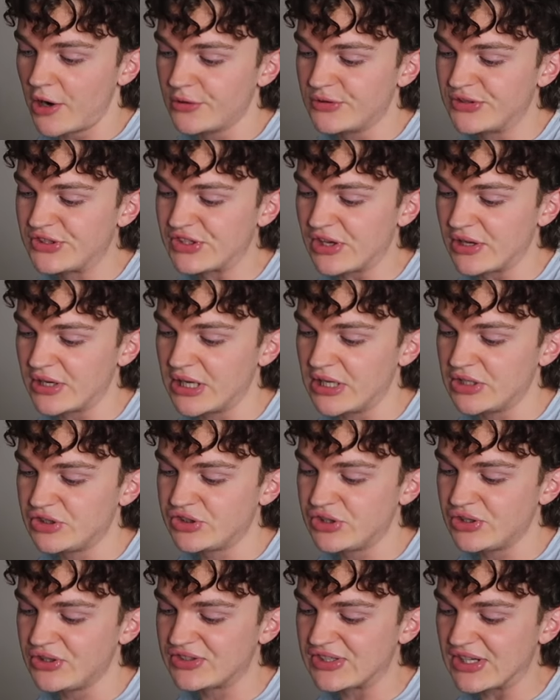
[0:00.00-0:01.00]
sunny,
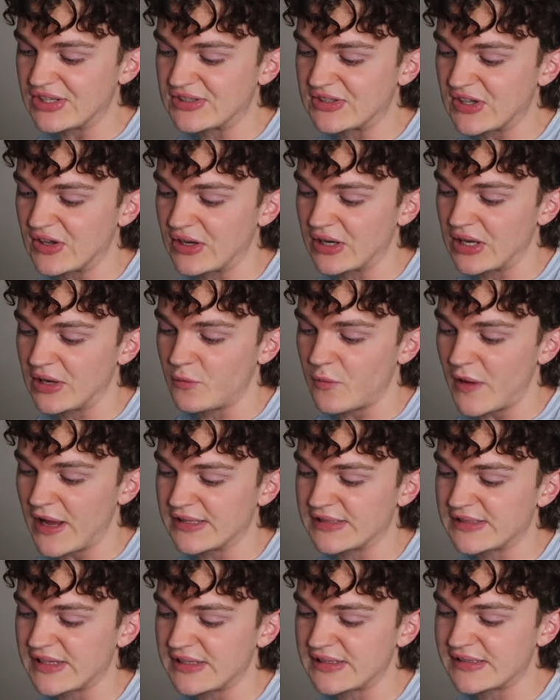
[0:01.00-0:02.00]
Tuesday sunny,
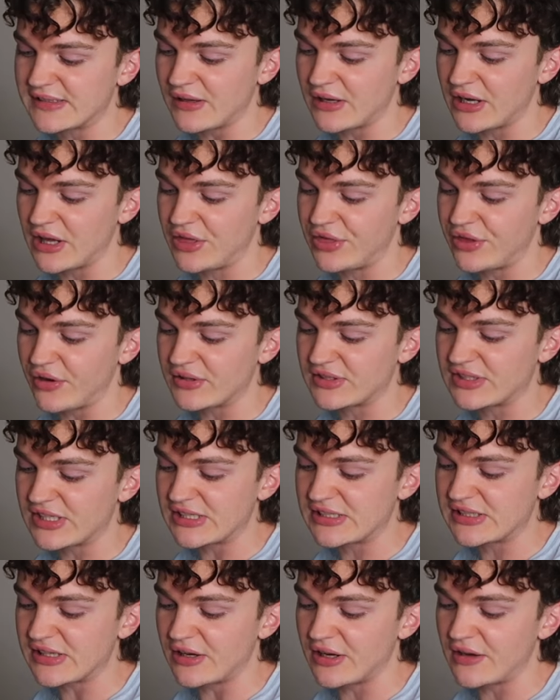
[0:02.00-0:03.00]
Wednesday sunny, Thursday
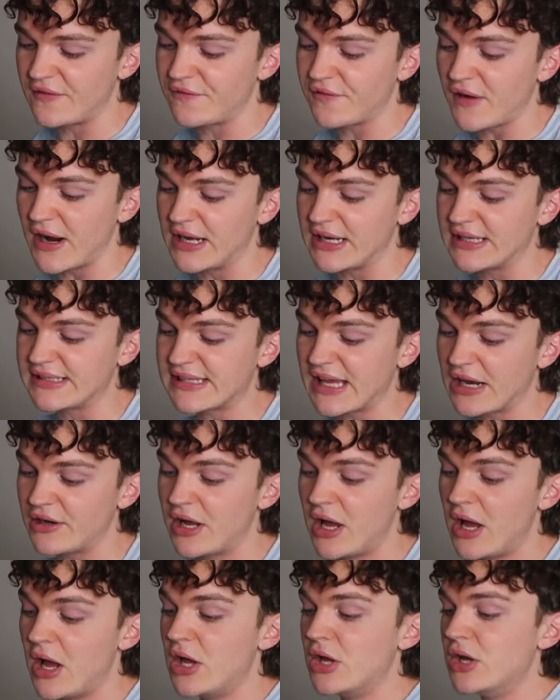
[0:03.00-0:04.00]
sunny, Friday,
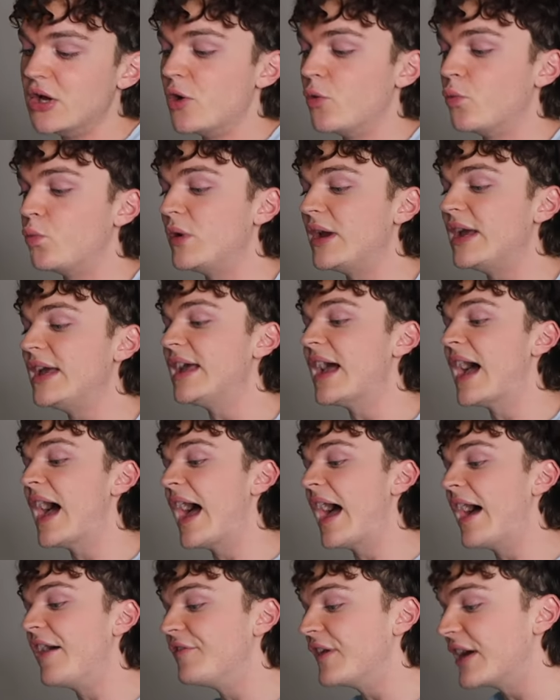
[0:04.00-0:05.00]
Saturday. We
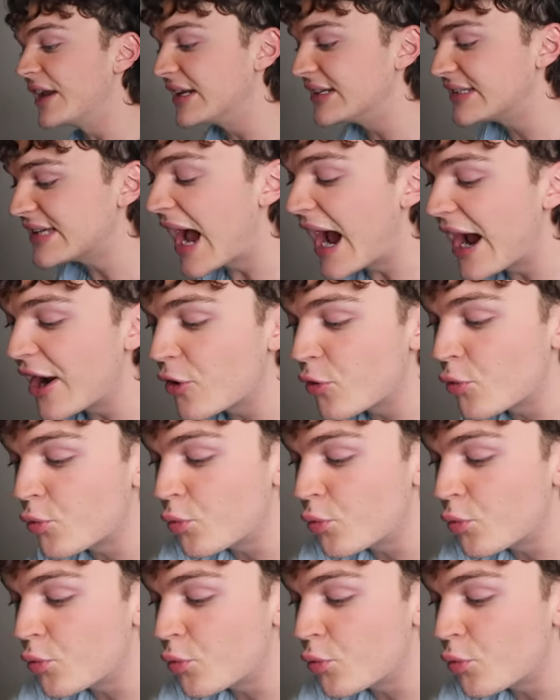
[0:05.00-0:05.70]
have an entire